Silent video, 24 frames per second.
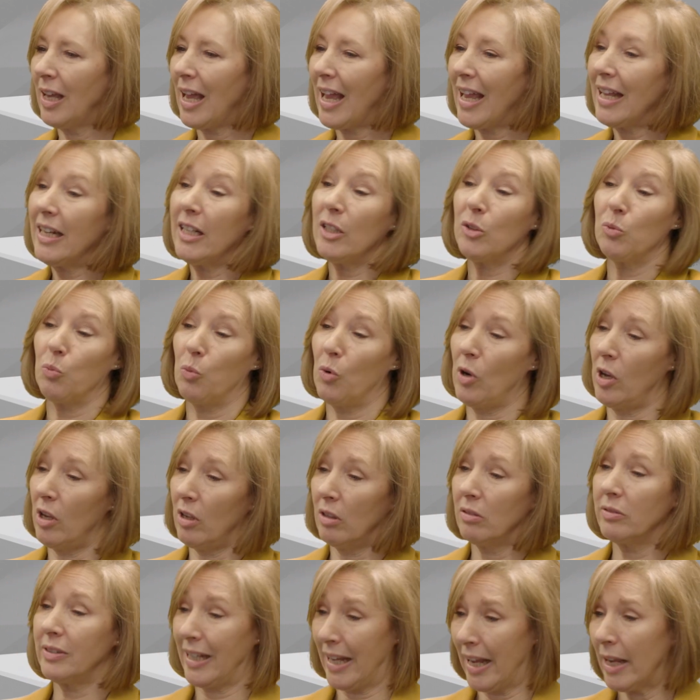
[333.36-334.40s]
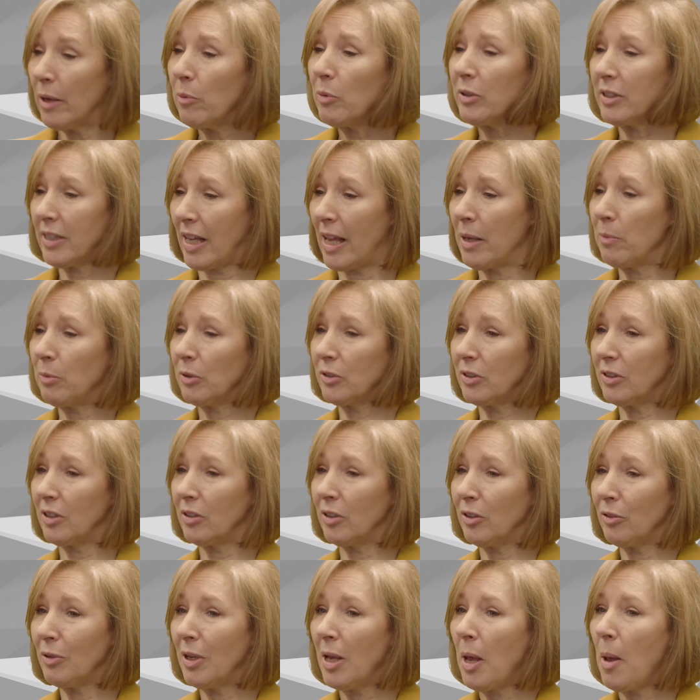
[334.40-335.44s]
in his world, he was able
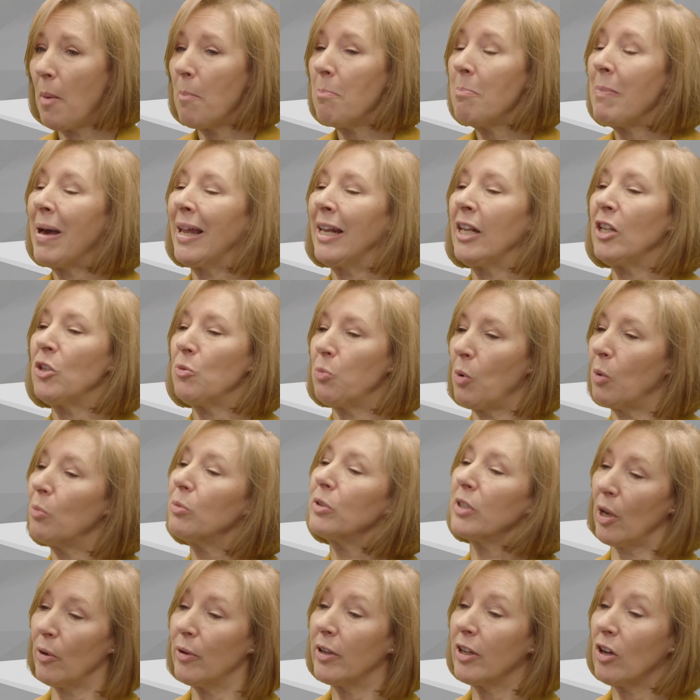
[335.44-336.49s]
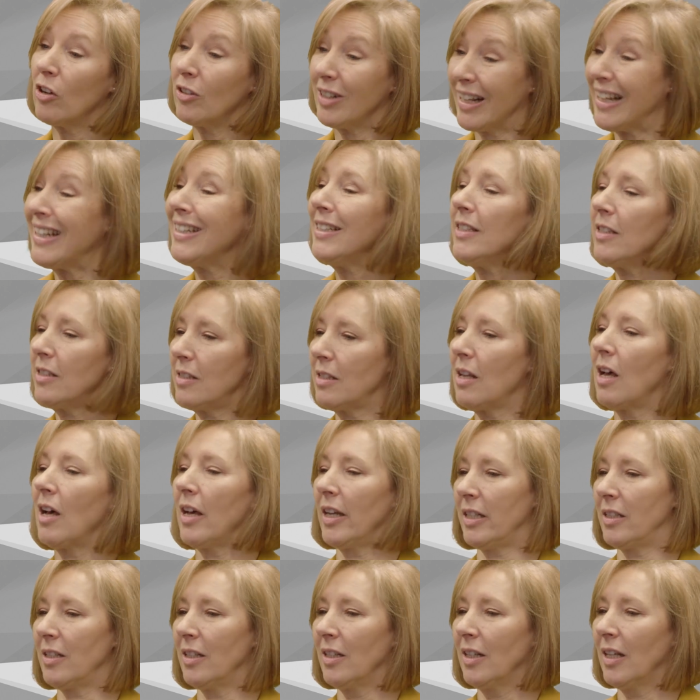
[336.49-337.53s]
to manage what was going on
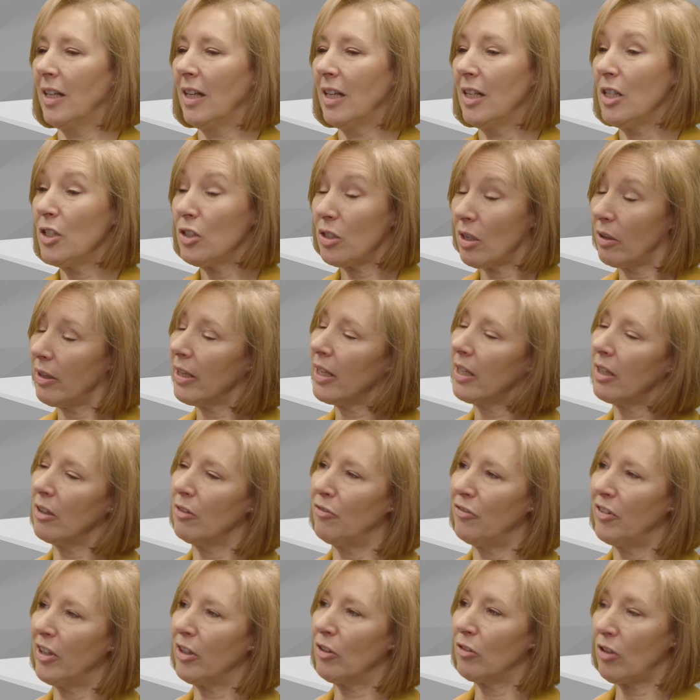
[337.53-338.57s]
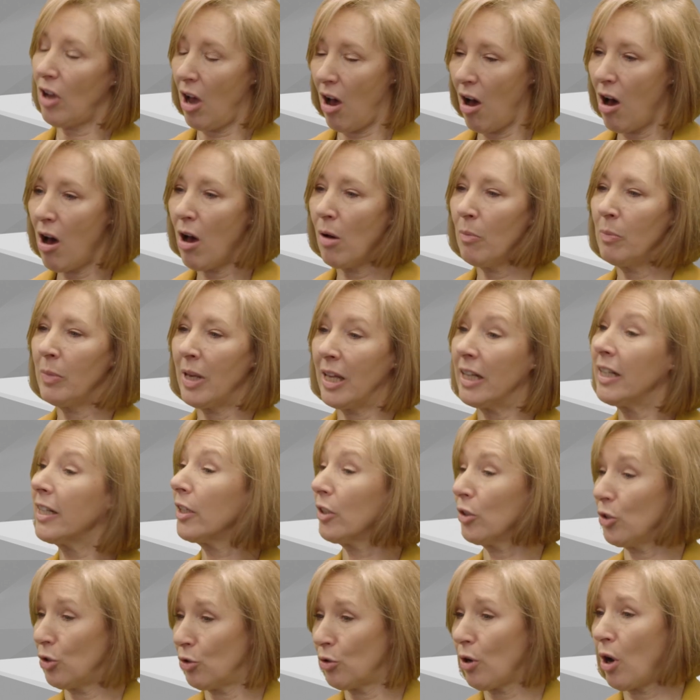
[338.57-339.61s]
inside so he could feel calm and in
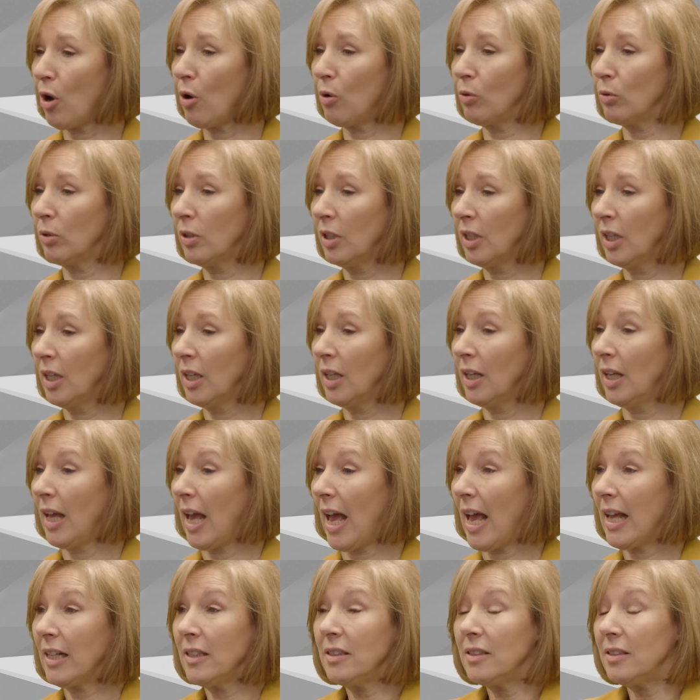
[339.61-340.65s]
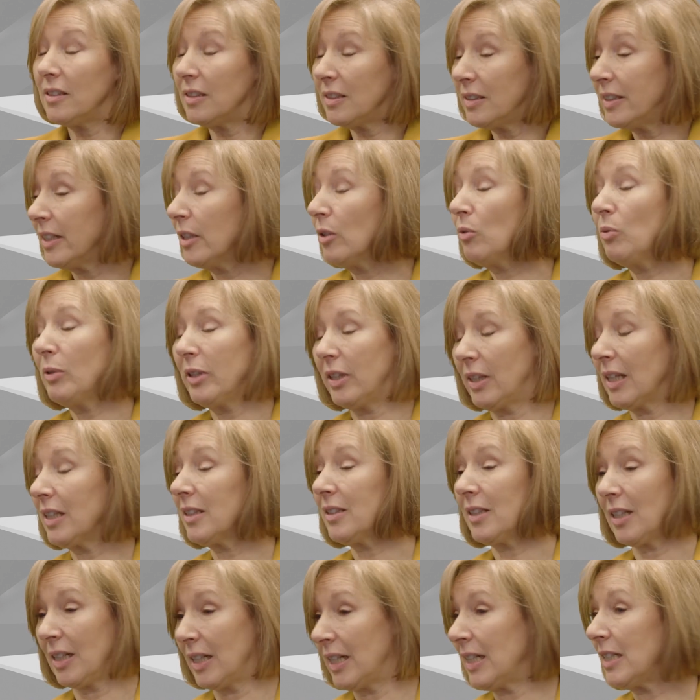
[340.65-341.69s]
control and deal with things
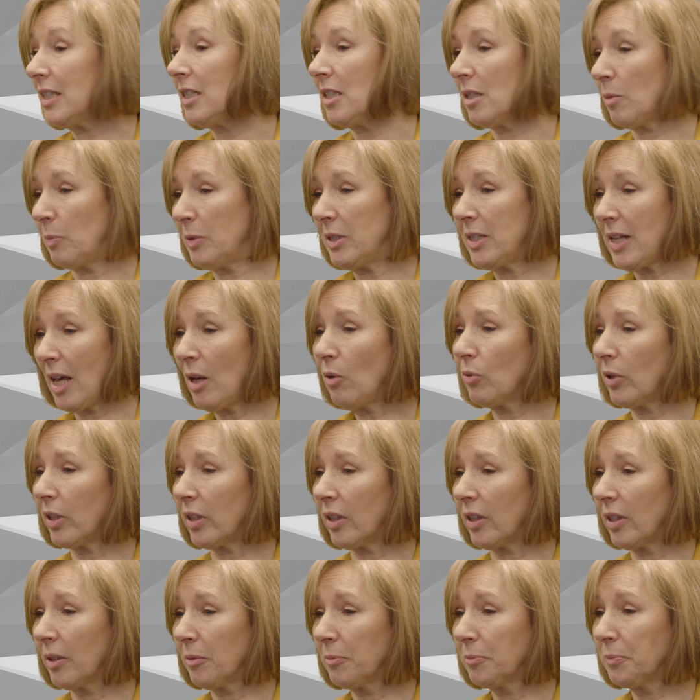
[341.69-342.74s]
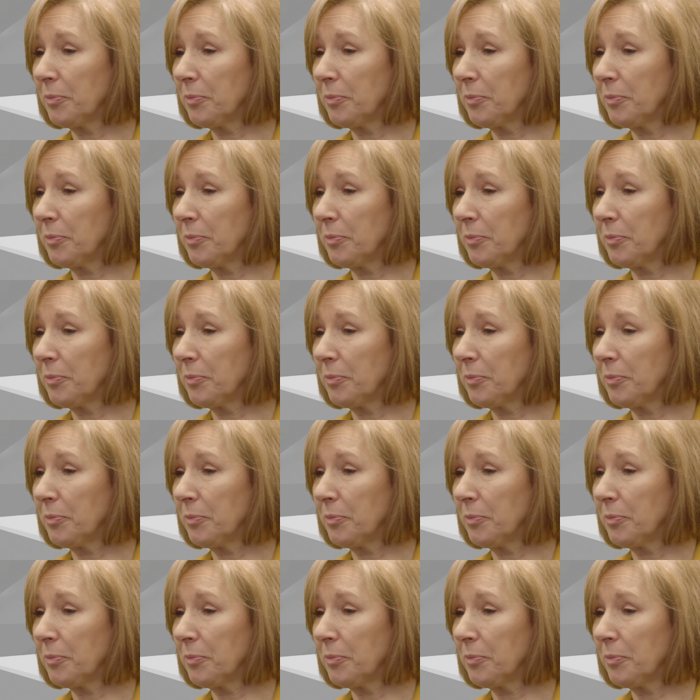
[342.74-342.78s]
that needed to be dealt with.